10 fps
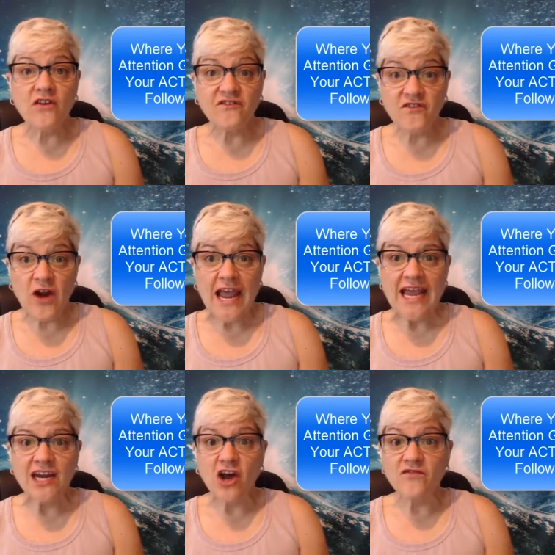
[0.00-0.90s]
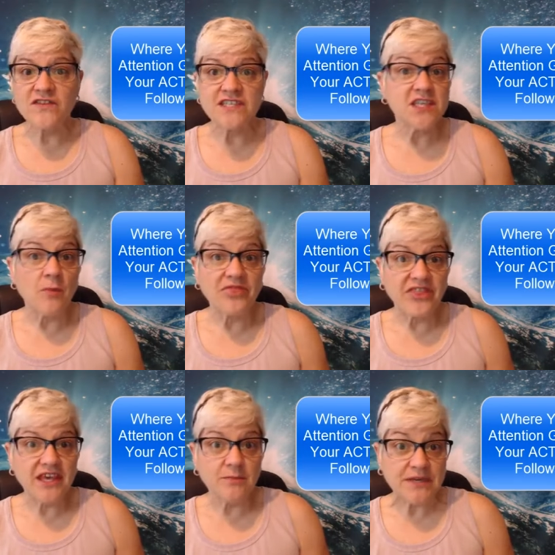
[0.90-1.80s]
afraid of
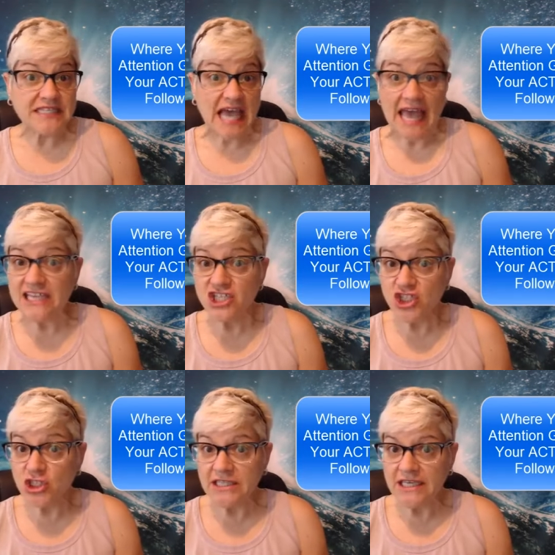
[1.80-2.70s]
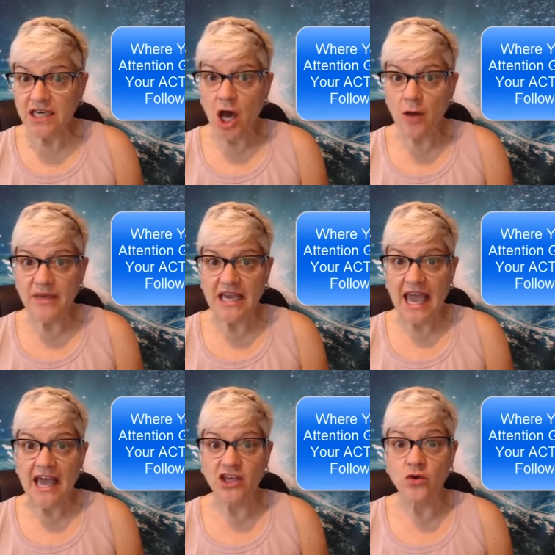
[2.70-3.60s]
something potentially coming
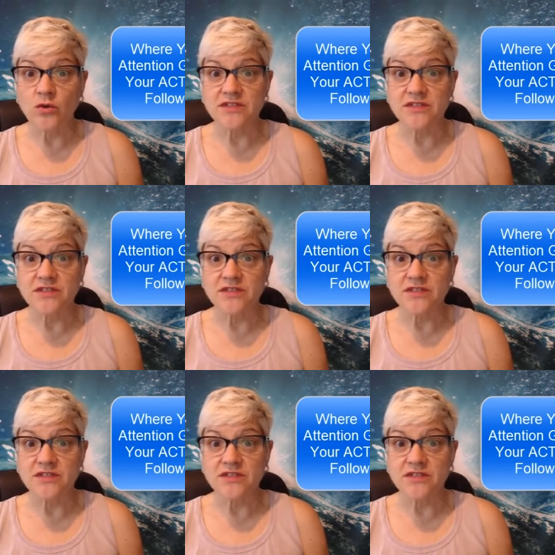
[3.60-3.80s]
at you